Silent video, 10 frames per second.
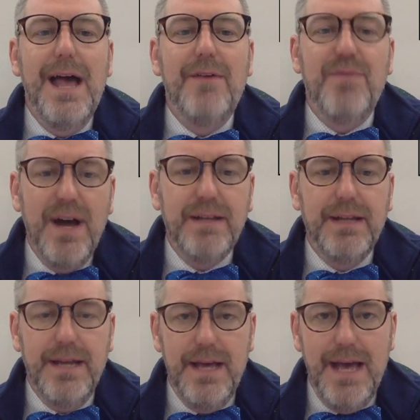
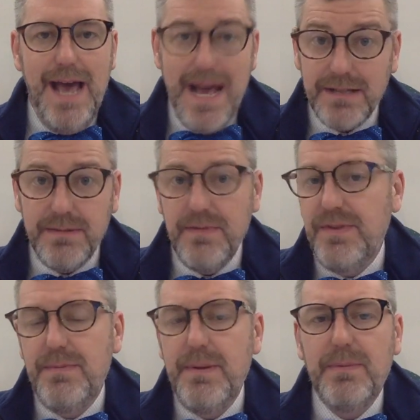Finally, ask them if
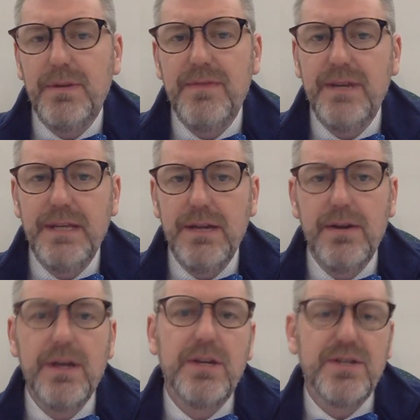the people living in the
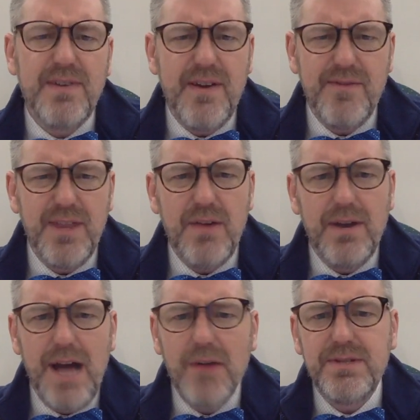area could survive without
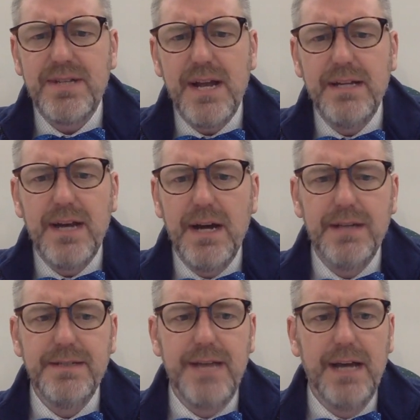outside
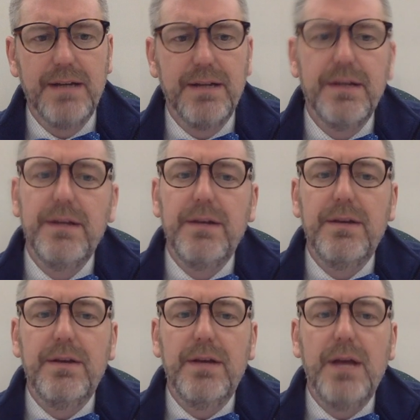contact,
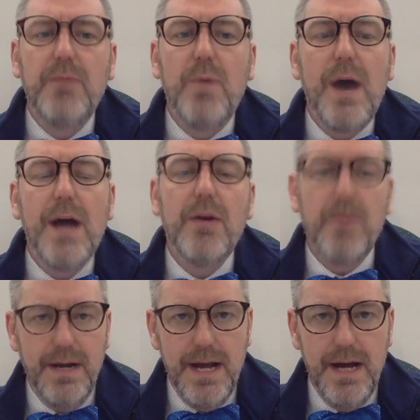and why or
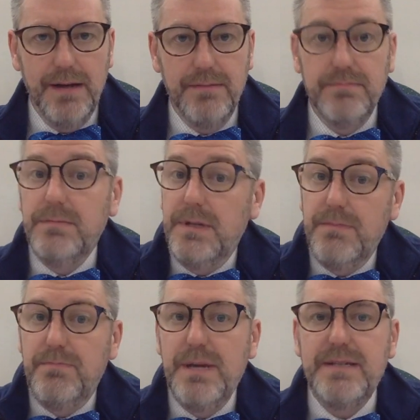why not.
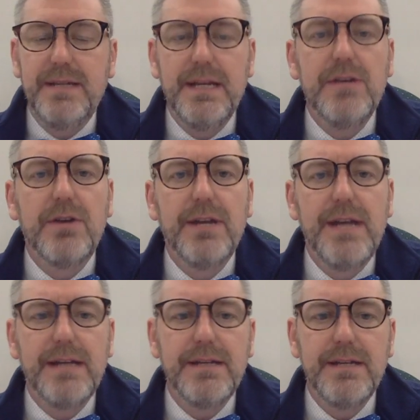Basic
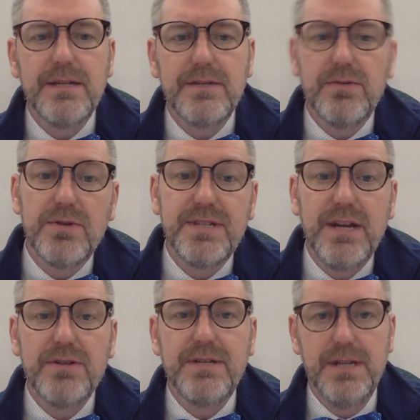interconnectedness or
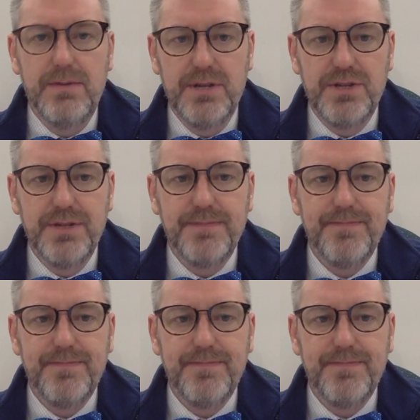scarcity question.